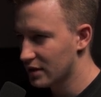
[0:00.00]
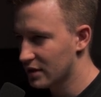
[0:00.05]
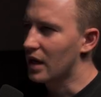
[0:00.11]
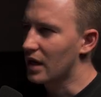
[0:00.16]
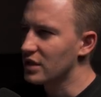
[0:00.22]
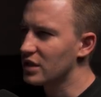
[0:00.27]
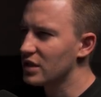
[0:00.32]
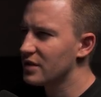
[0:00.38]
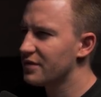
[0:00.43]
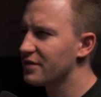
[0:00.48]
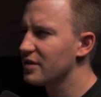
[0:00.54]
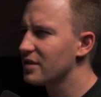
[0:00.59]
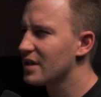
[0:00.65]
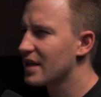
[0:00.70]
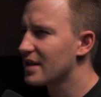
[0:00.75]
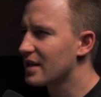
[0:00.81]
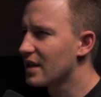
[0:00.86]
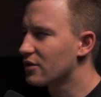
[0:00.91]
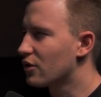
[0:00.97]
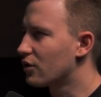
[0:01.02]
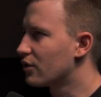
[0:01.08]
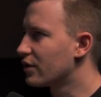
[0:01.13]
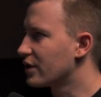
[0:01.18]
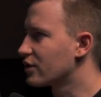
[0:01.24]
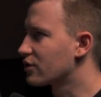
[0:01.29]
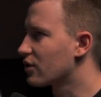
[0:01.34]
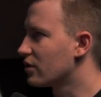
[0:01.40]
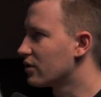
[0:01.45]
I just feel like that
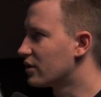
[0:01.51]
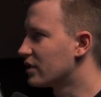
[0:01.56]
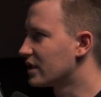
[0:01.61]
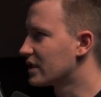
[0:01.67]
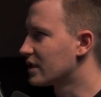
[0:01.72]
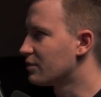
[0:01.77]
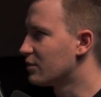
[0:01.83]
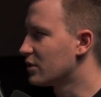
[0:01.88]
orange color is a